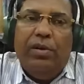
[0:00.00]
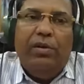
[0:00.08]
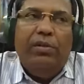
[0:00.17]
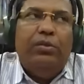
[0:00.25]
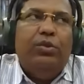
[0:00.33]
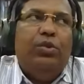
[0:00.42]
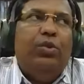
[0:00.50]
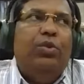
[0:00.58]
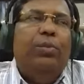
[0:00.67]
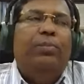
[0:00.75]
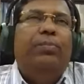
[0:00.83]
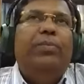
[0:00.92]

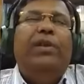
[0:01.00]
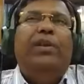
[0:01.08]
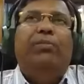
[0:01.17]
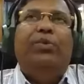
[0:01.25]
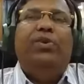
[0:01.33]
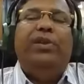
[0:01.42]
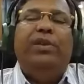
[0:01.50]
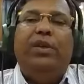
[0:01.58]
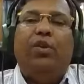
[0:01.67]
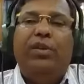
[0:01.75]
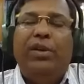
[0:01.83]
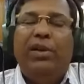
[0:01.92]
So in the procedural
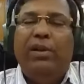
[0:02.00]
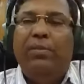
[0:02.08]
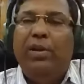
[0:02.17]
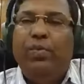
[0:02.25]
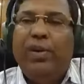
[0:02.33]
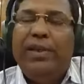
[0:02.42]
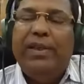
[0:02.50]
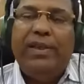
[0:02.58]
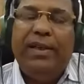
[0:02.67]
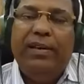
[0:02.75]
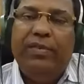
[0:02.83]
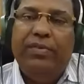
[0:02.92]
order number 1
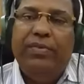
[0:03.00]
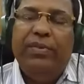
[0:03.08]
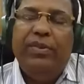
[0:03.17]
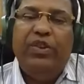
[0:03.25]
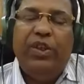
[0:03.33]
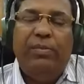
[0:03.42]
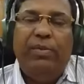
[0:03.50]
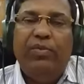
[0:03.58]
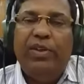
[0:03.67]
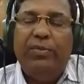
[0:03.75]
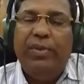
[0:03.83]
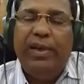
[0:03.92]
itself, chairman
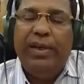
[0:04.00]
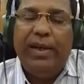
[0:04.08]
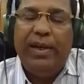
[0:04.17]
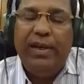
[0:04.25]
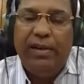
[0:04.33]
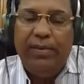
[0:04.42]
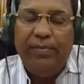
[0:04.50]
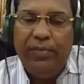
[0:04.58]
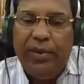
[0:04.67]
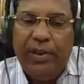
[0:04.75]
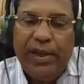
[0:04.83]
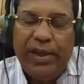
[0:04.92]
was very clear
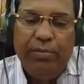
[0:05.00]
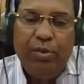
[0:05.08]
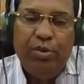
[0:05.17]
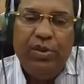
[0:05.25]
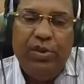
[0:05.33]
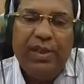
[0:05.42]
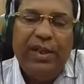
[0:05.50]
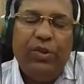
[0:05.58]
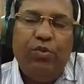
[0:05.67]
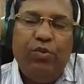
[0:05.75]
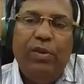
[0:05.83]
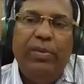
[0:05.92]
that both sides
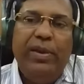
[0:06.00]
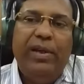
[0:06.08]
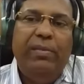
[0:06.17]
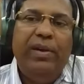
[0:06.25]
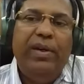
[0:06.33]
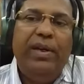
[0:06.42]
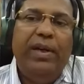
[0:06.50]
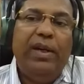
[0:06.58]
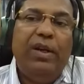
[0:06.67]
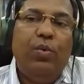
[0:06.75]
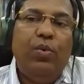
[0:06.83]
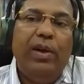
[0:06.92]
will be given
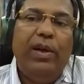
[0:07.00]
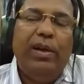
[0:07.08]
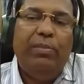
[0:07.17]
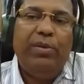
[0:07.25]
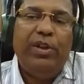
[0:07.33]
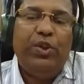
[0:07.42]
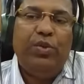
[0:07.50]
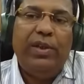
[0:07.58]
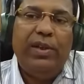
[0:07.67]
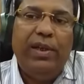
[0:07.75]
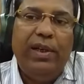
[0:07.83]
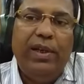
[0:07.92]
equal
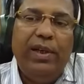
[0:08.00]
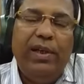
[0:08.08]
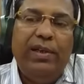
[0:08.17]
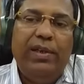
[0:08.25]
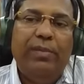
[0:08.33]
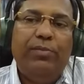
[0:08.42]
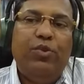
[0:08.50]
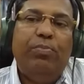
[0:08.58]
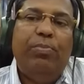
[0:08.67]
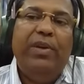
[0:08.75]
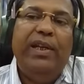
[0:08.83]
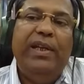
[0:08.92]
opportunity in terms of
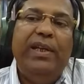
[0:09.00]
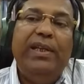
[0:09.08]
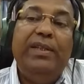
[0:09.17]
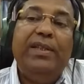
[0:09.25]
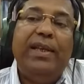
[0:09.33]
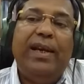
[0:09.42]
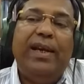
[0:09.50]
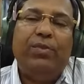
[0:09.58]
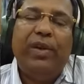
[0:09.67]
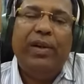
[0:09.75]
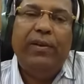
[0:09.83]
pleadings as well.